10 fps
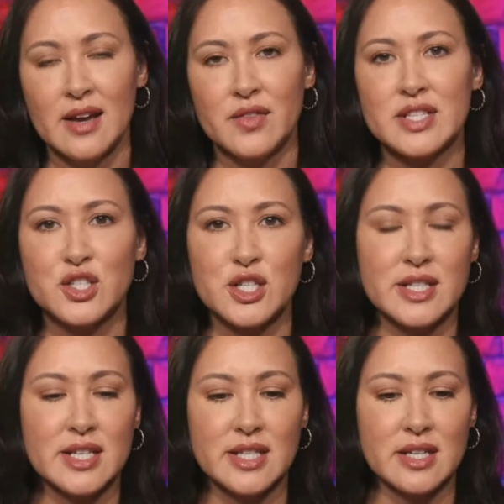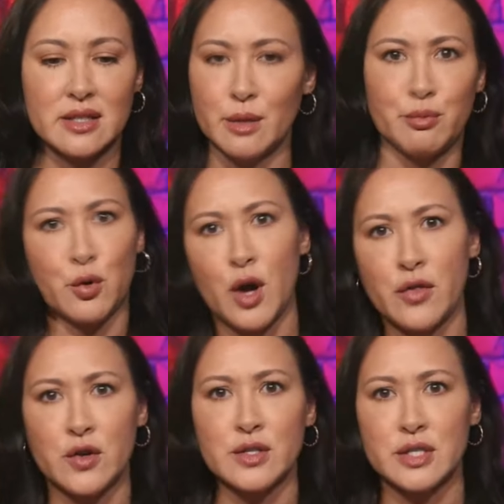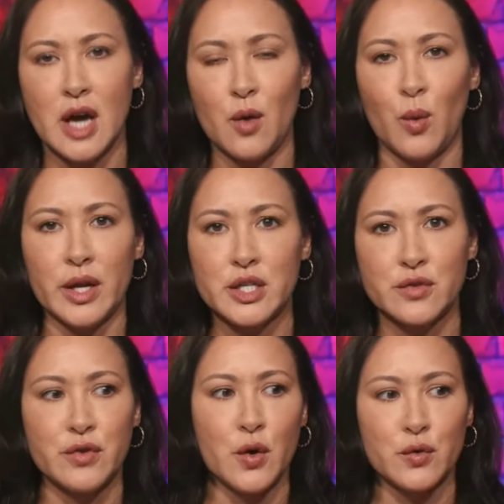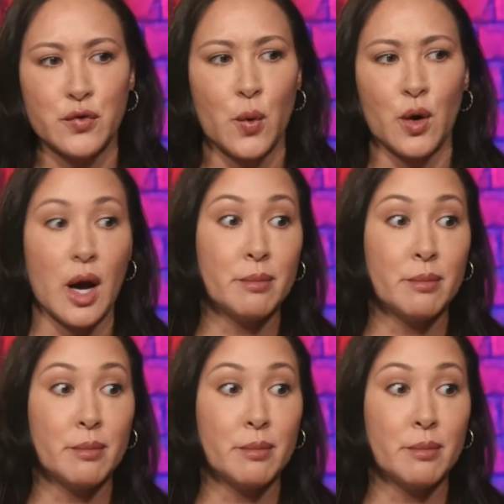This just isn't the brothers not wanting to vote for